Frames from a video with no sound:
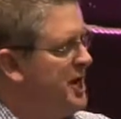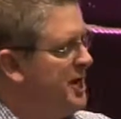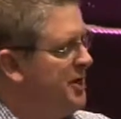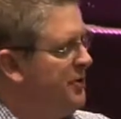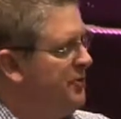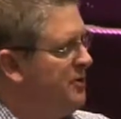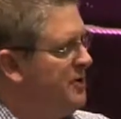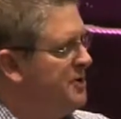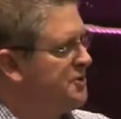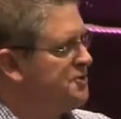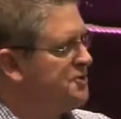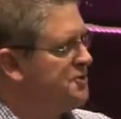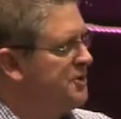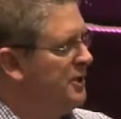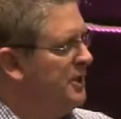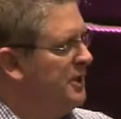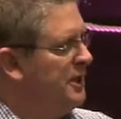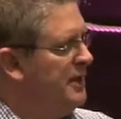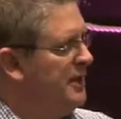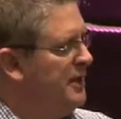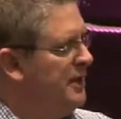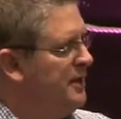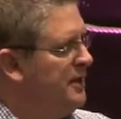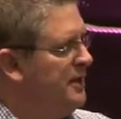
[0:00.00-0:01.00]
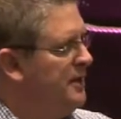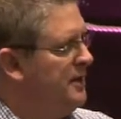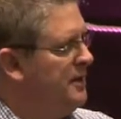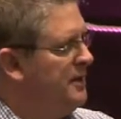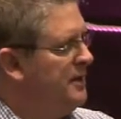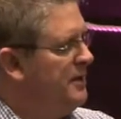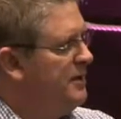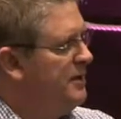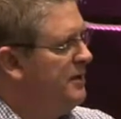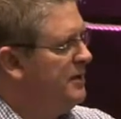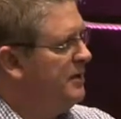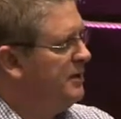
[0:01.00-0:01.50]
generously
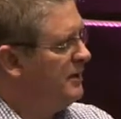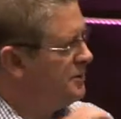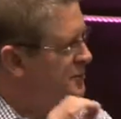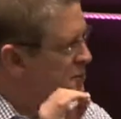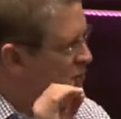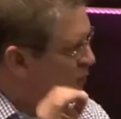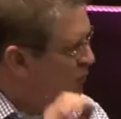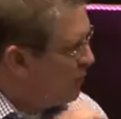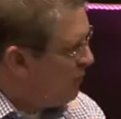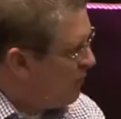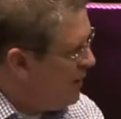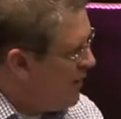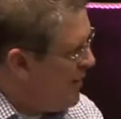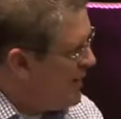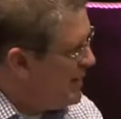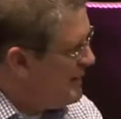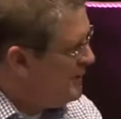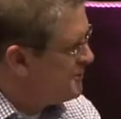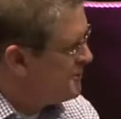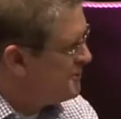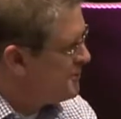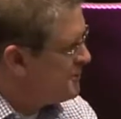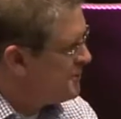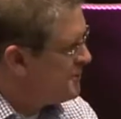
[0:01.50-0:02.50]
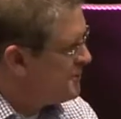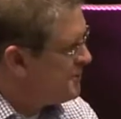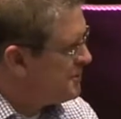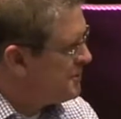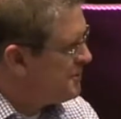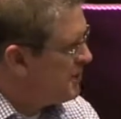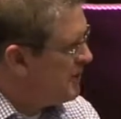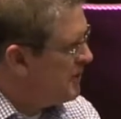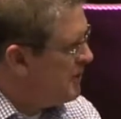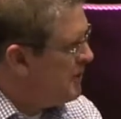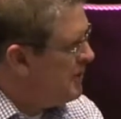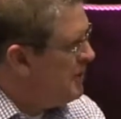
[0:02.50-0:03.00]
is a
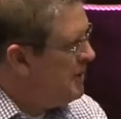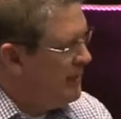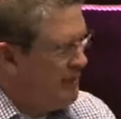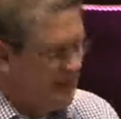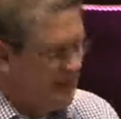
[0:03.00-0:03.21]
grace.